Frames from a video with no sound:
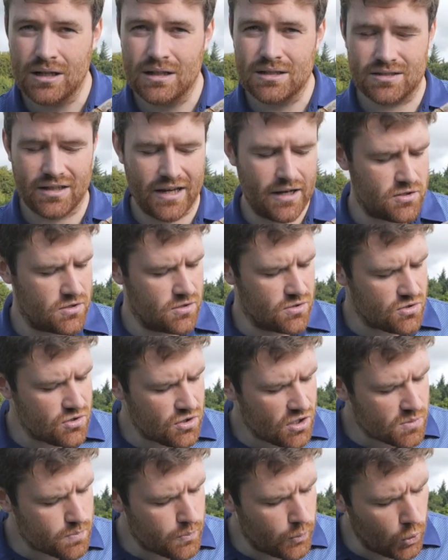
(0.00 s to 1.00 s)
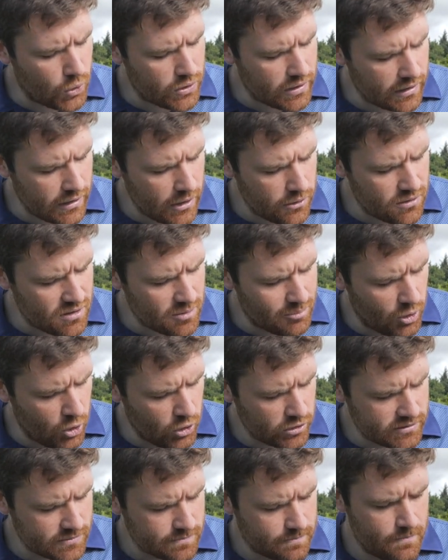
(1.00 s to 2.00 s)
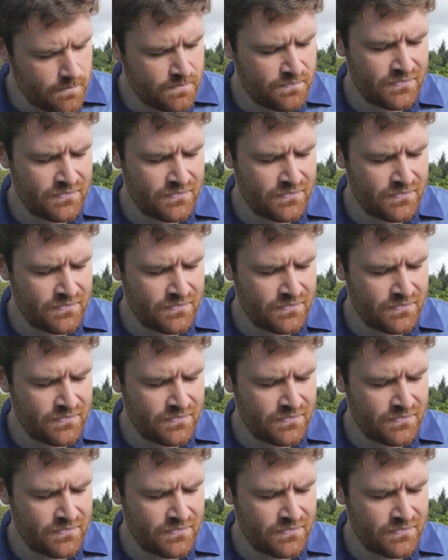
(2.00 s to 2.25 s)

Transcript: sections just poking out at the bottom.